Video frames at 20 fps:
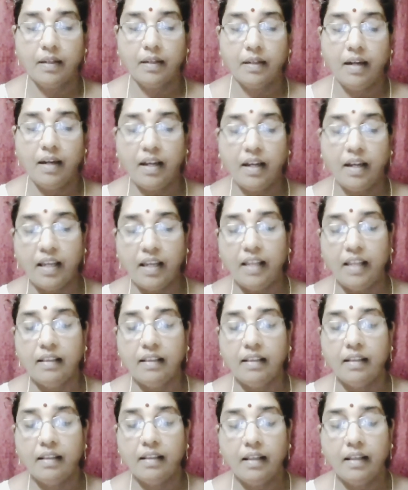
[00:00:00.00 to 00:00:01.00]

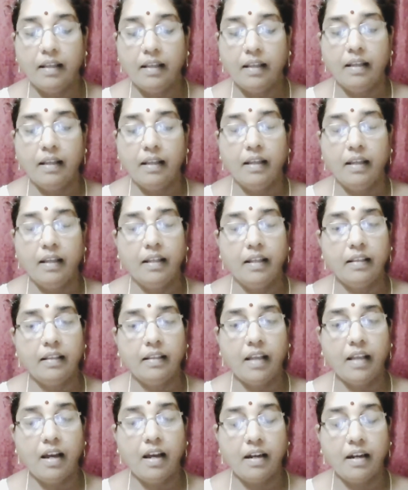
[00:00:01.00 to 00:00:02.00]
Again,
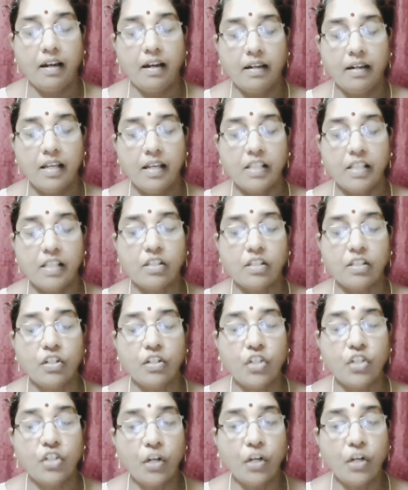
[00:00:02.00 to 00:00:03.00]
they are his
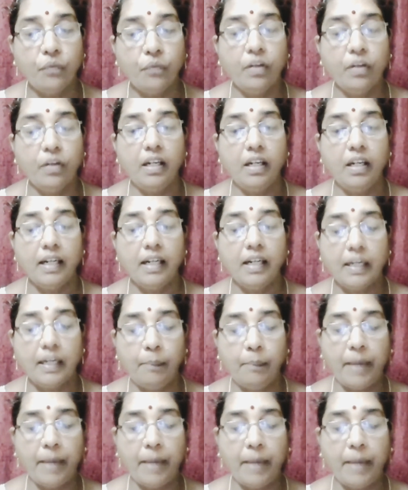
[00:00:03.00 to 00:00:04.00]
cheerful
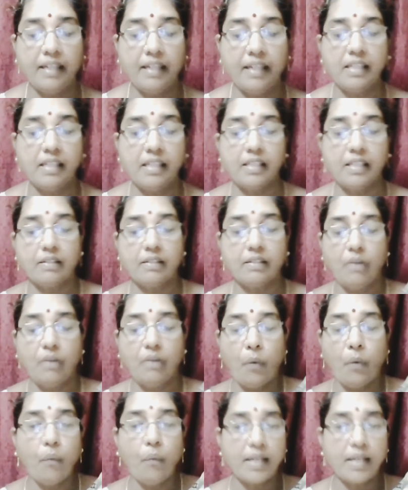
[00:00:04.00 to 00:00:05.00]
companions
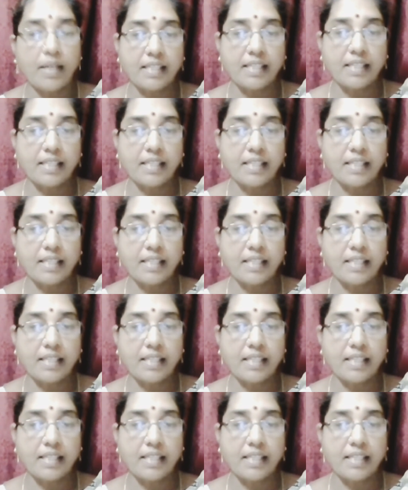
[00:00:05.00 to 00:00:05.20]
once